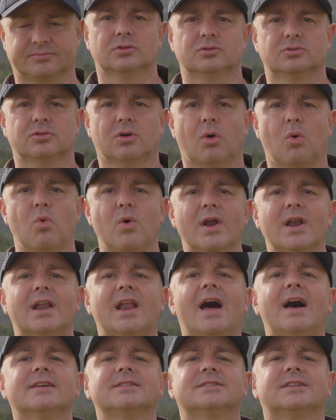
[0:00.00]
So one
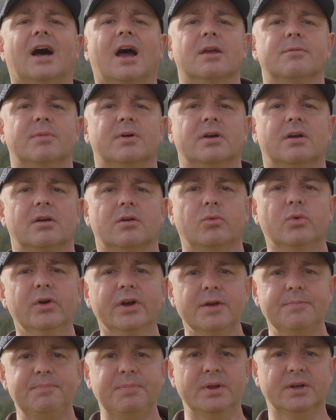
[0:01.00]
last time, we
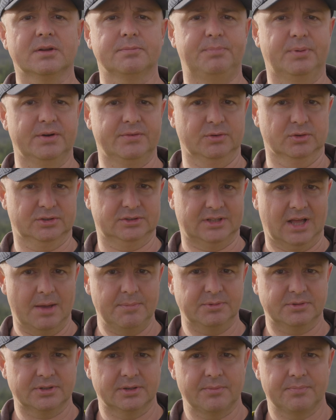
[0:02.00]
repeat the previous
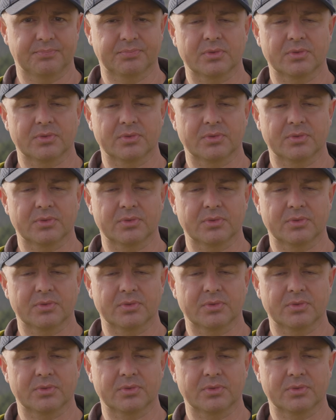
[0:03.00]
steps,